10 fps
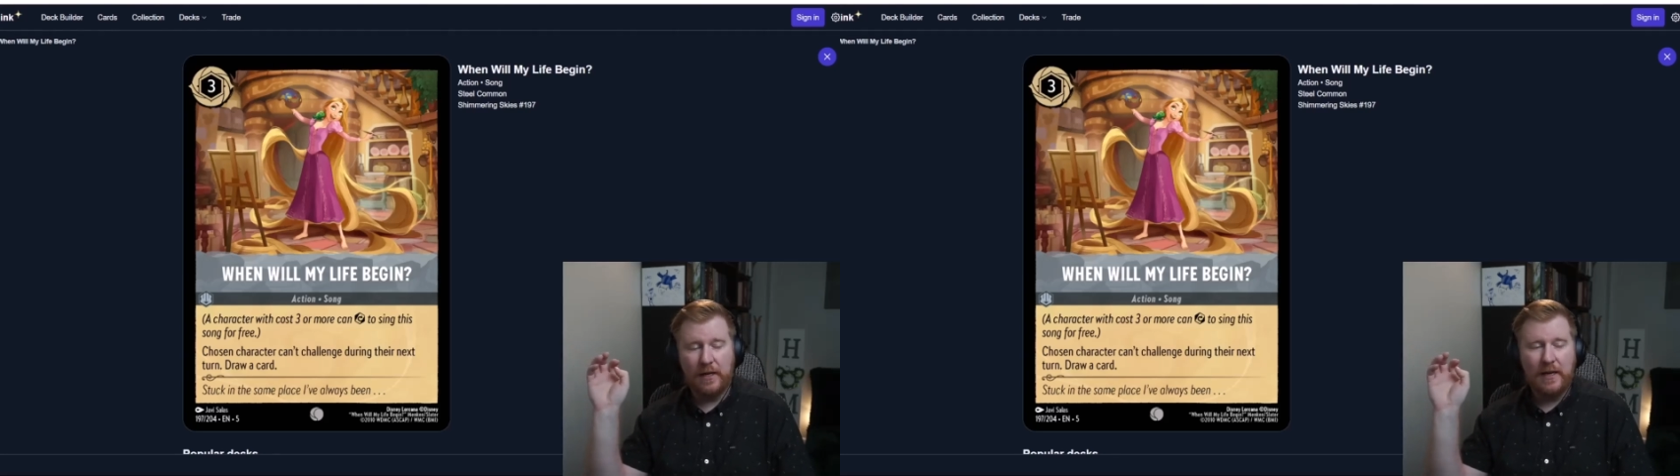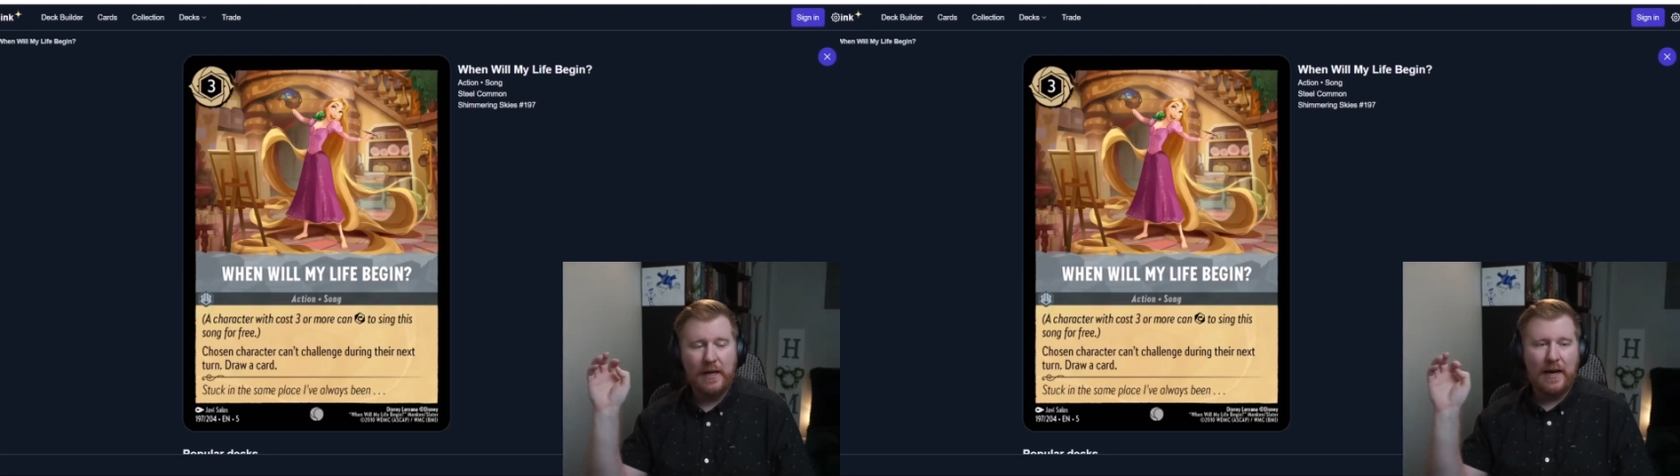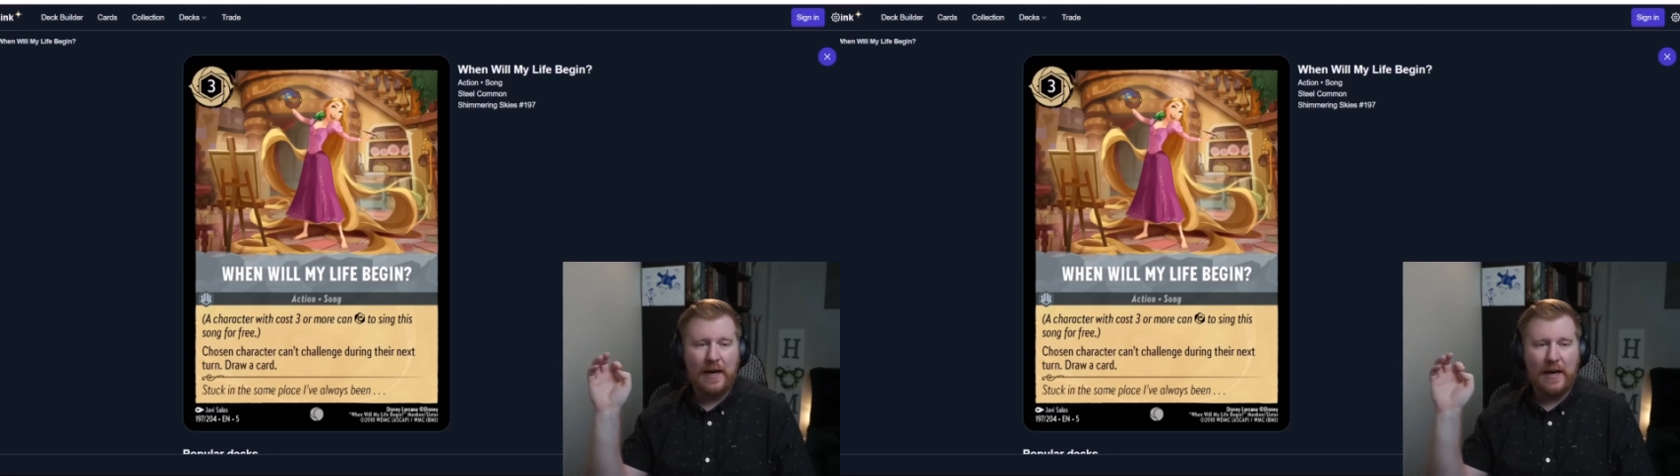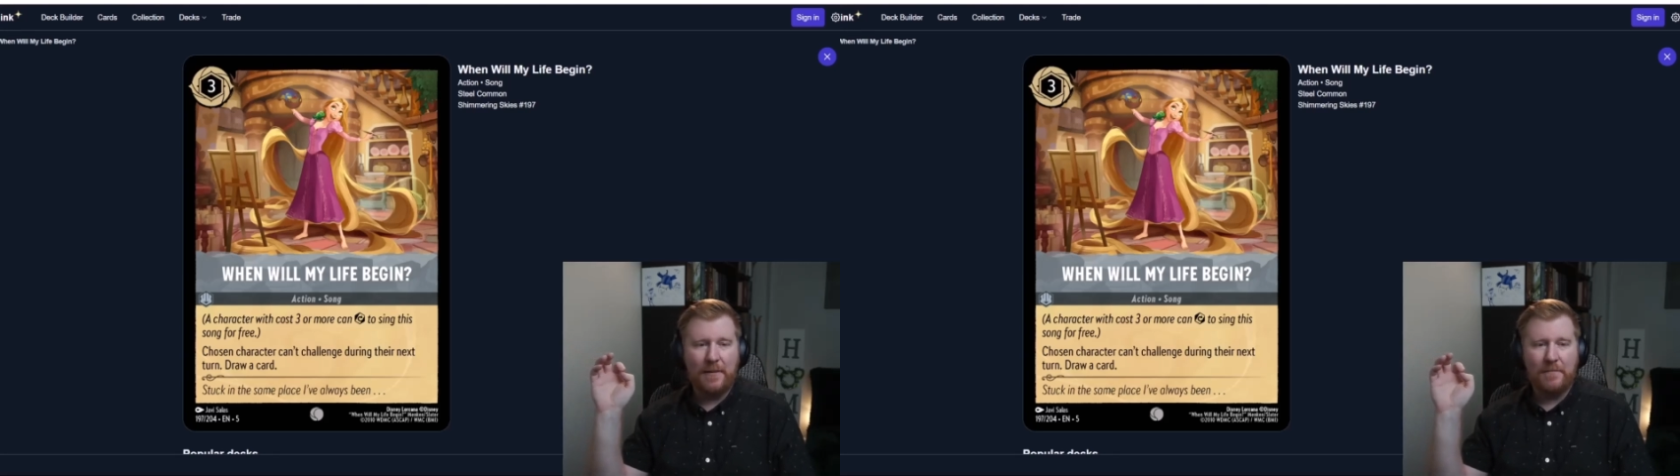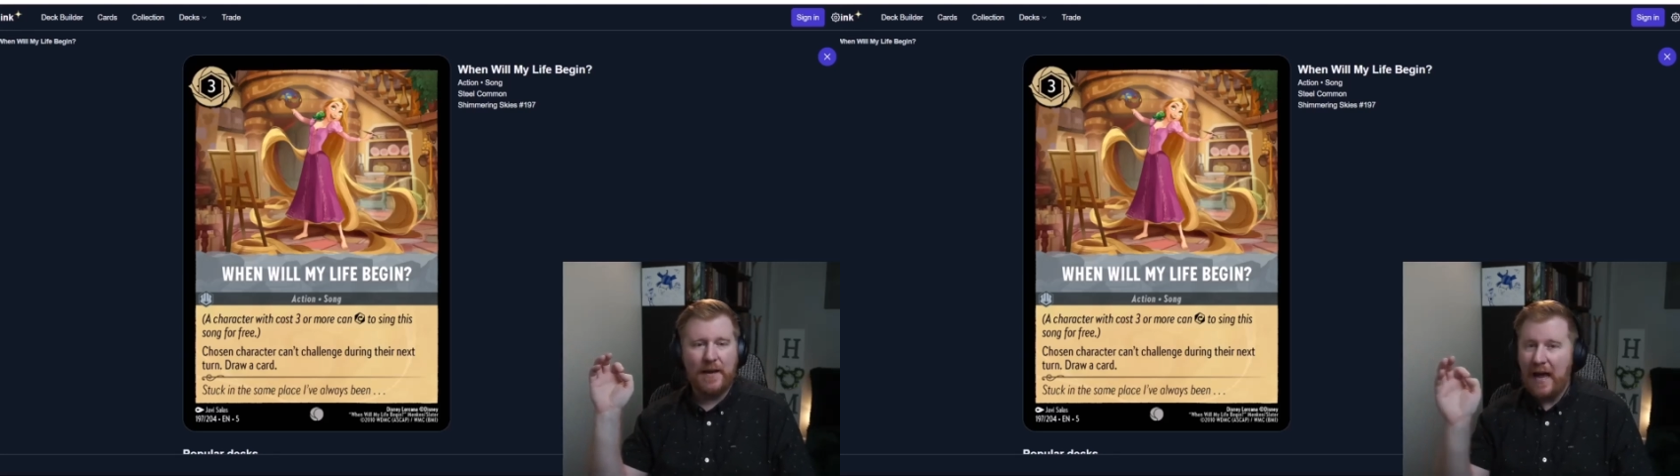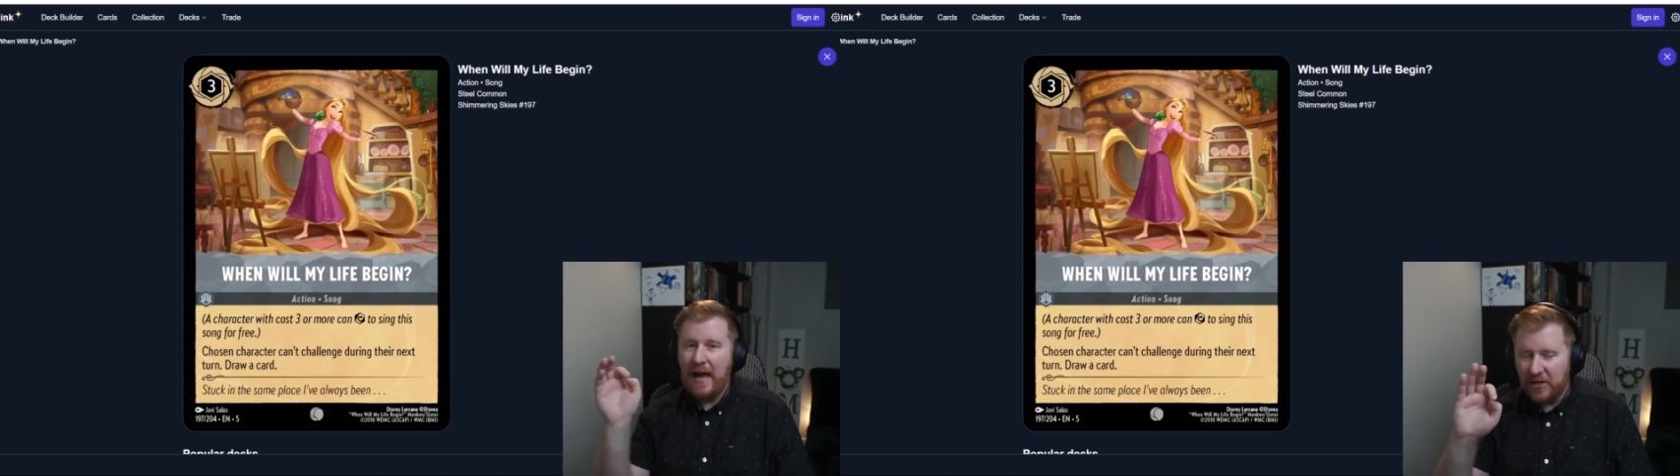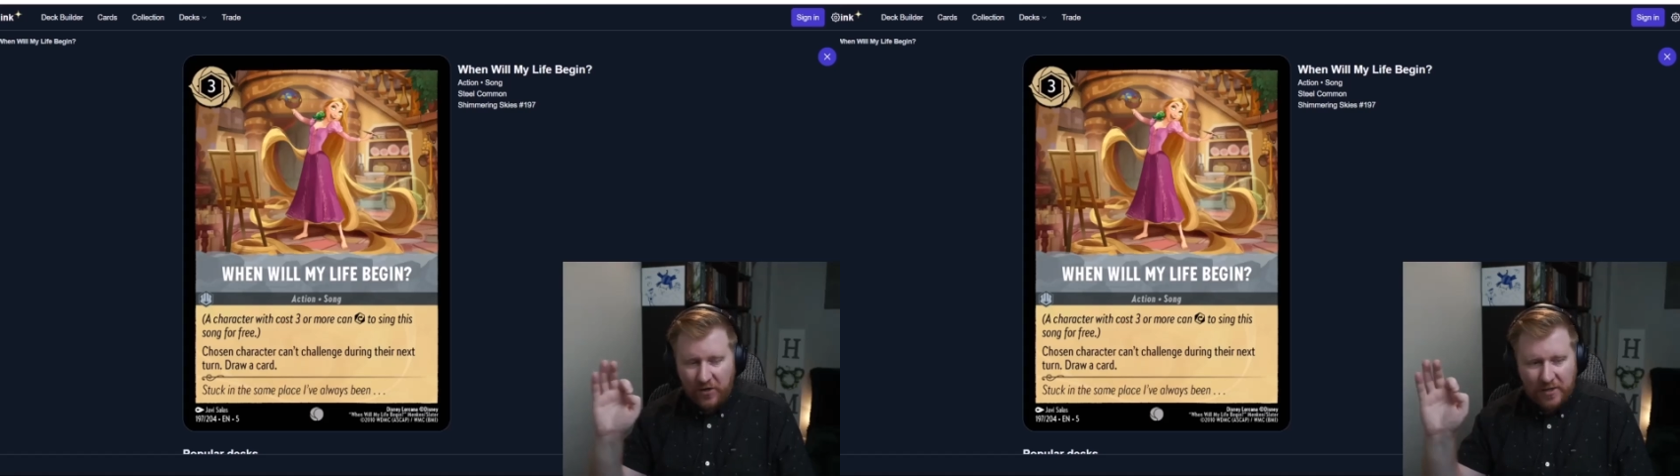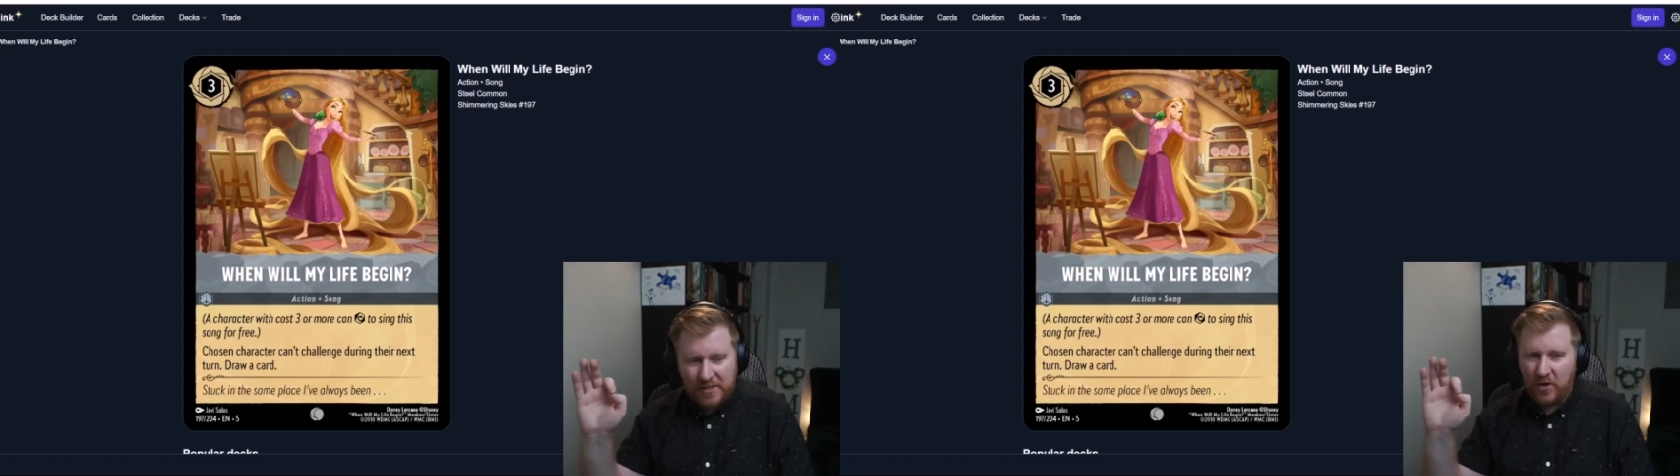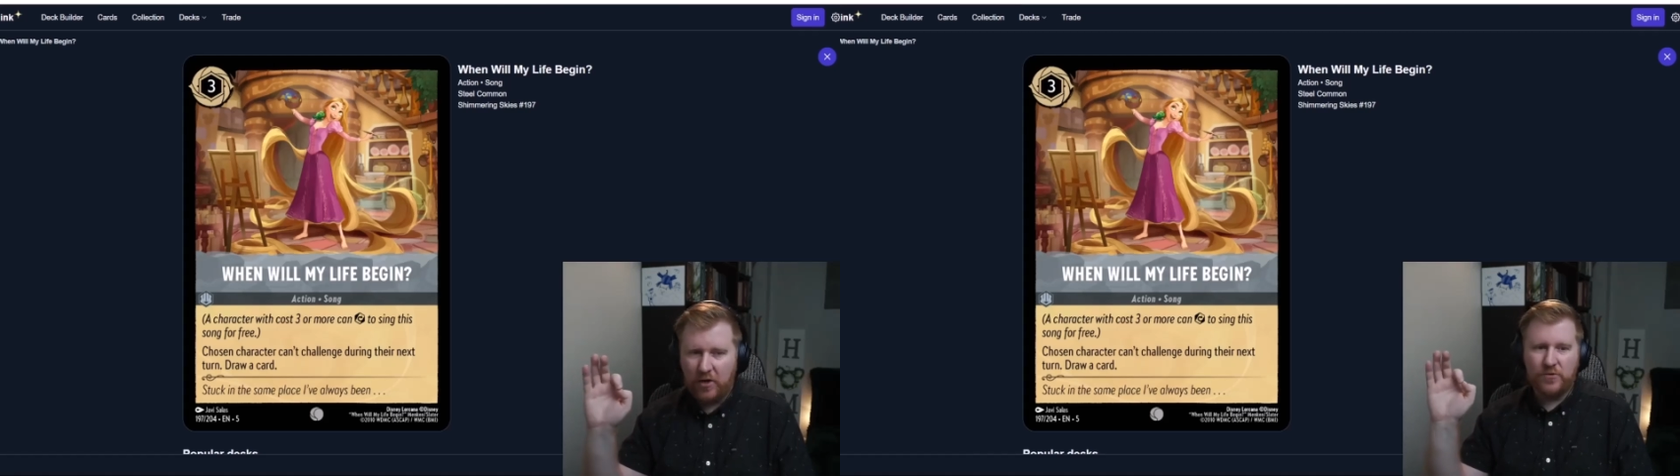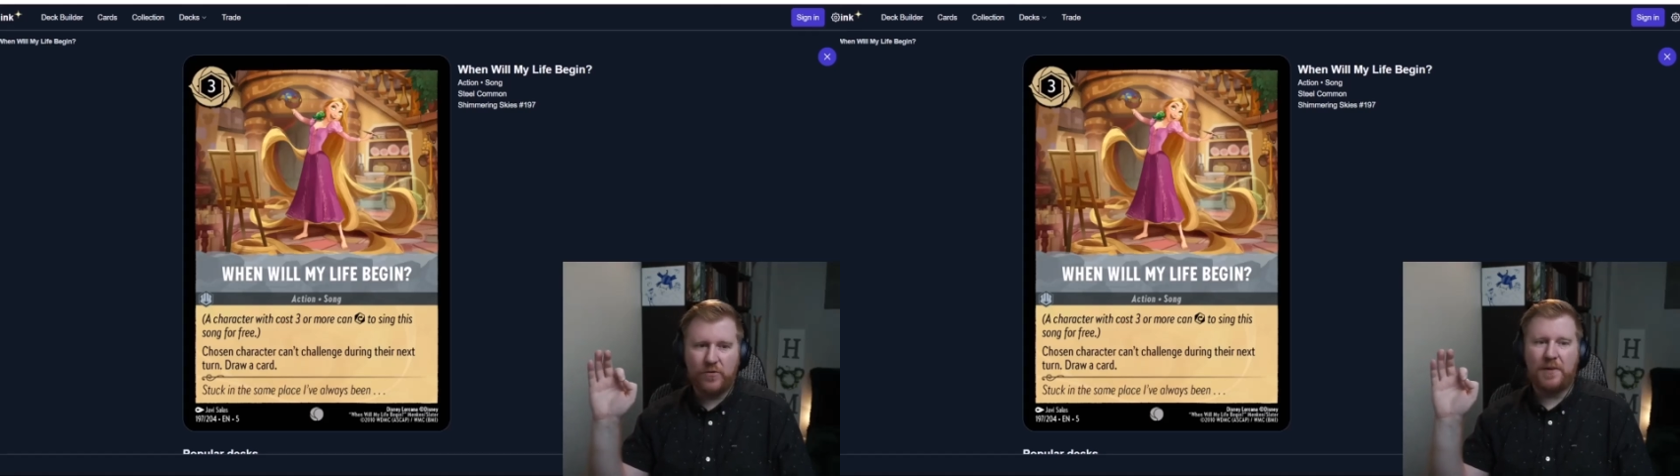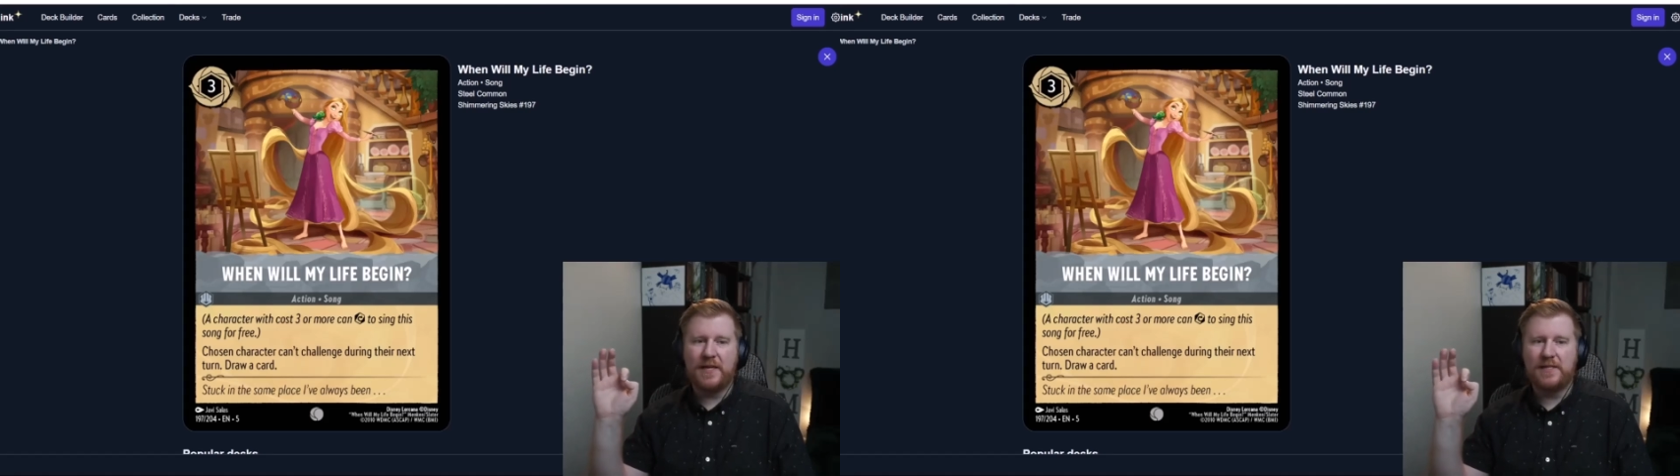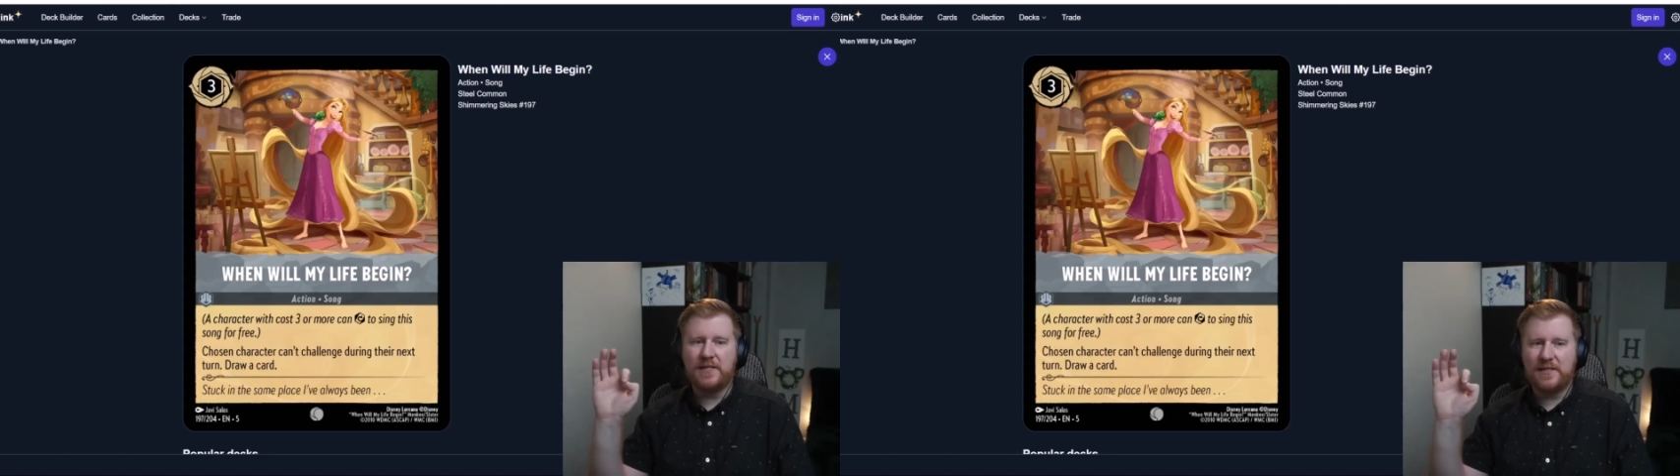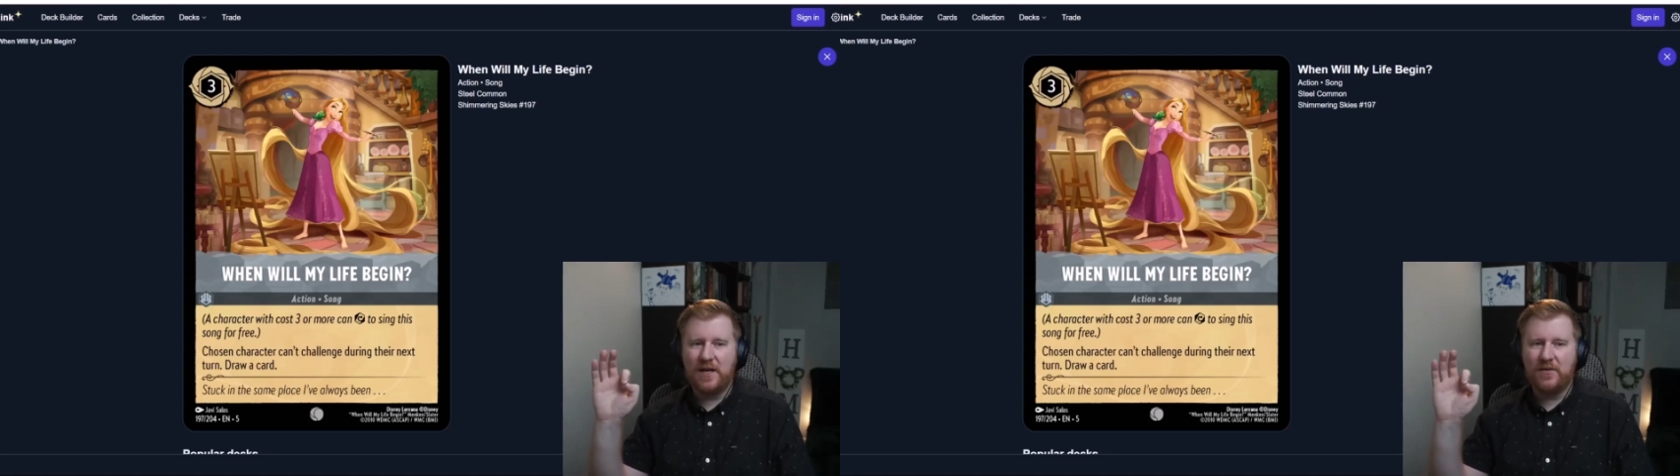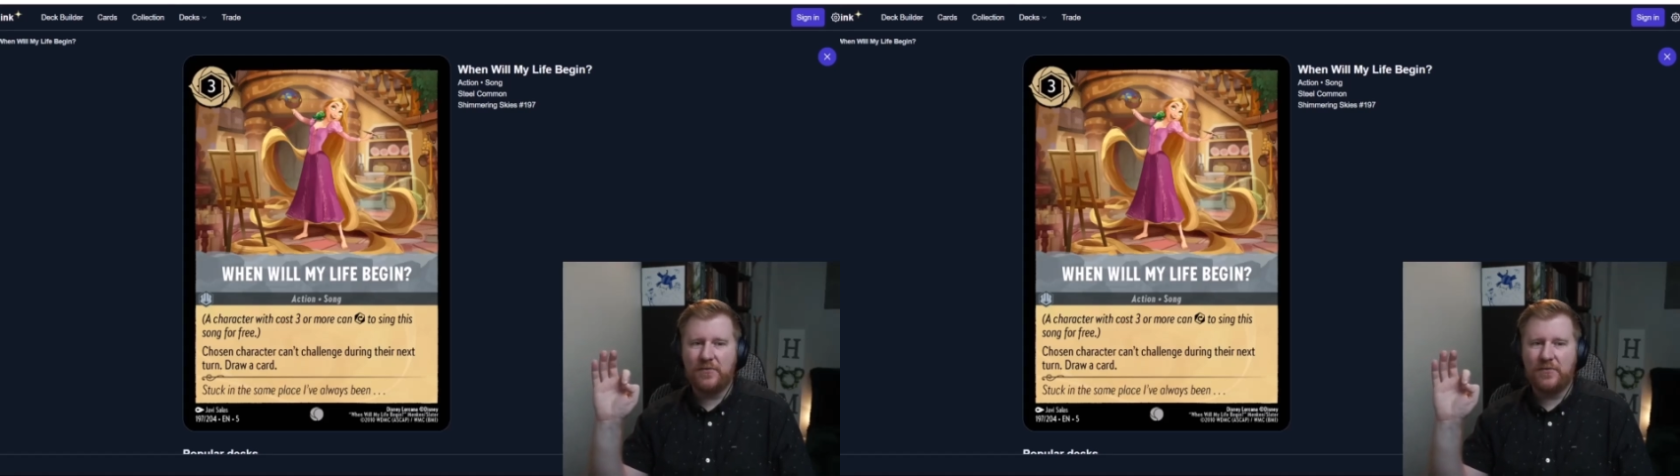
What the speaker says: And it draws the card to replace itself.